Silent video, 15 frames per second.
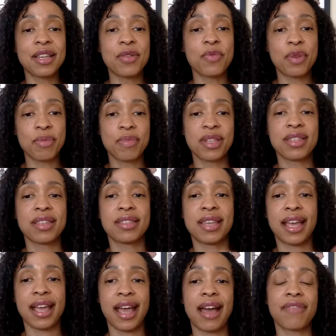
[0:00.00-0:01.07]
women that
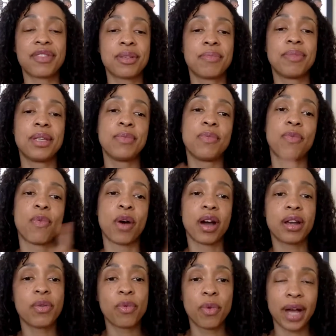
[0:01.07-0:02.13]
they have to be
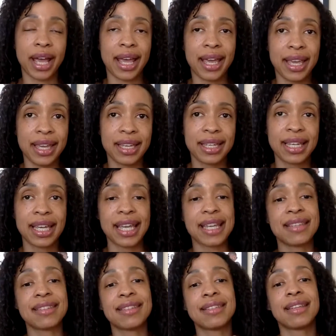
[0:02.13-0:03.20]
one way
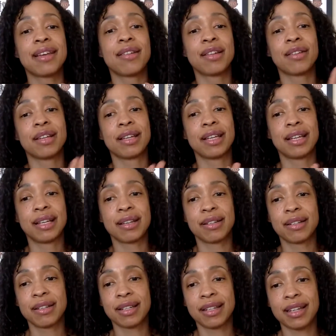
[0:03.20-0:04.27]
is
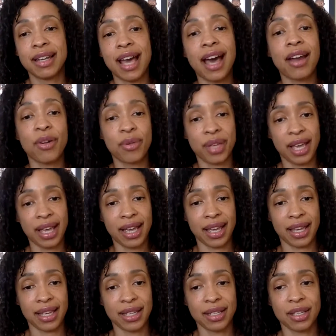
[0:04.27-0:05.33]
not
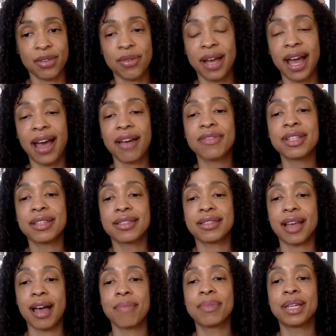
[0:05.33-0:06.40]
okay. You have to
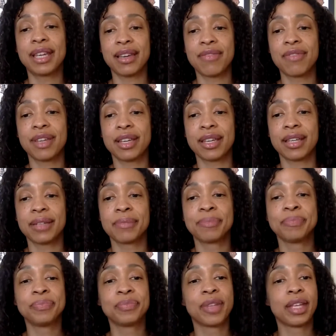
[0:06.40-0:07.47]
stop giving
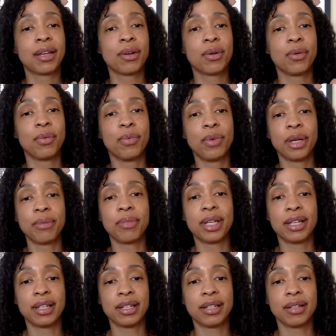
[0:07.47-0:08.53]

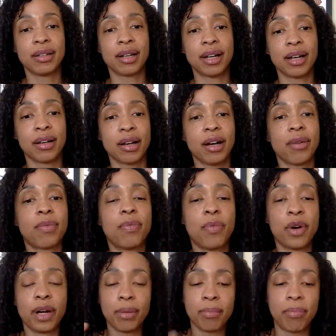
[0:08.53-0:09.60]
women a
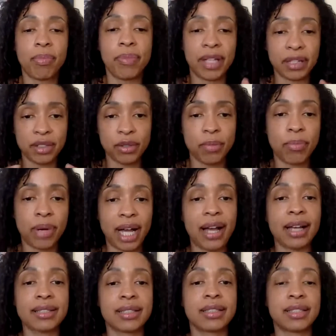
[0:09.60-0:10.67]
little
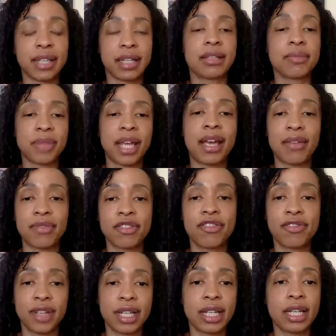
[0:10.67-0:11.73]
box and telling them they have to
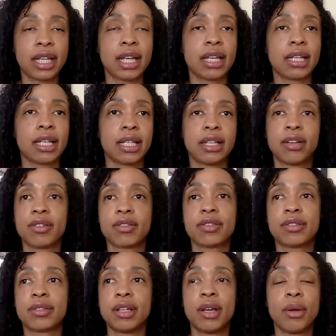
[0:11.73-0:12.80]
fit in it. There's
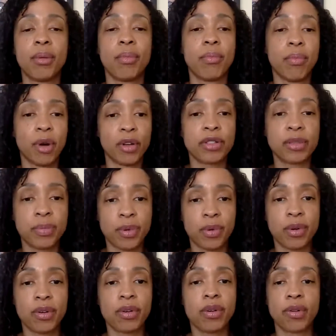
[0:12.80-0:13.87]

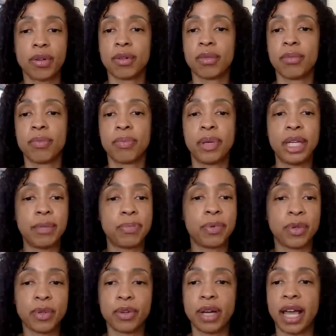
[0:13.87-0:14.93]
multiple
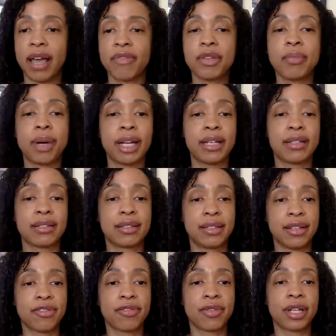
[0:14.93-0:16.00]
people. Everybody is
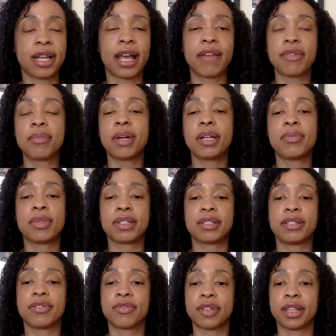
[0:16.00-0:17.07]
different. Everybody wants
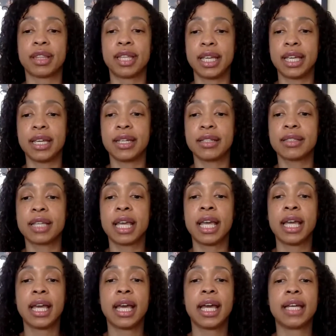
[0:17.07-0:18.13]
different things.
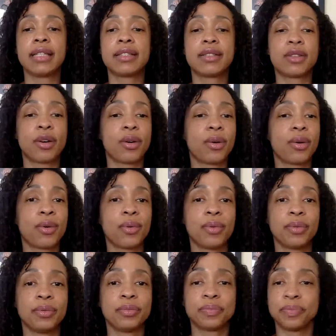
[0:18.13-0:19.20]
And so
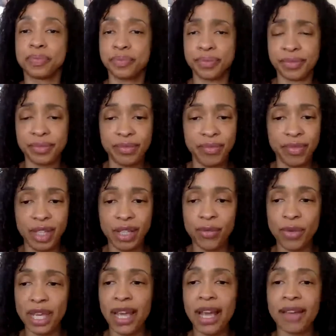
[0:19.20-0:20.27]

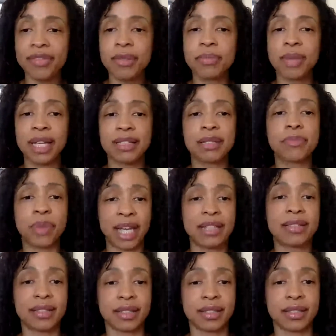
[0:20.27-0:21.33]
we have to make
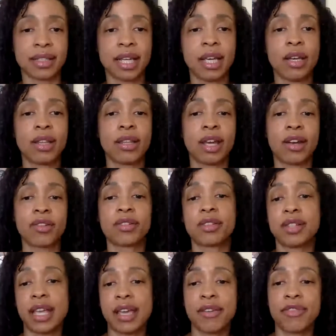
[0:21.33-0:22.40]
spaces that are
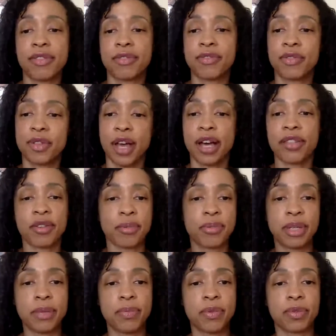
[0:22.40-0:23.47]
safe for other
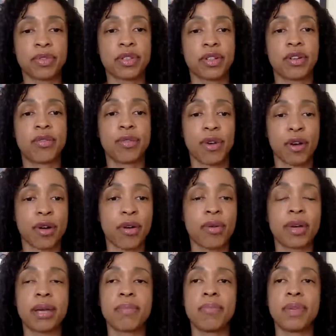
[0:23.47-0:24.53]
people to grow
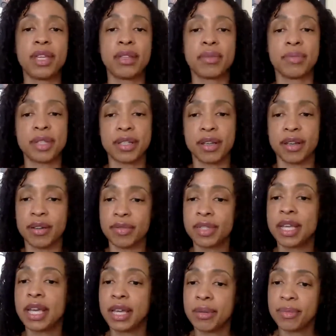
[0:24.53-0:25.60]
and be themselves.
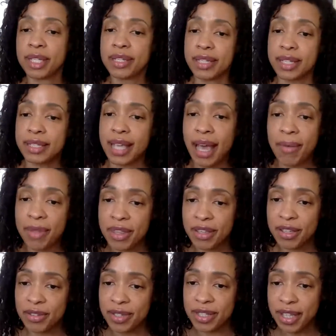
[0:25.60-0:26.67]
You see, Tabitha,
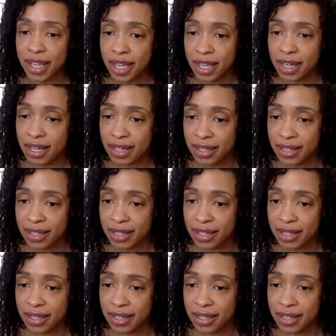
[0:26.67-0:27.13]
you said,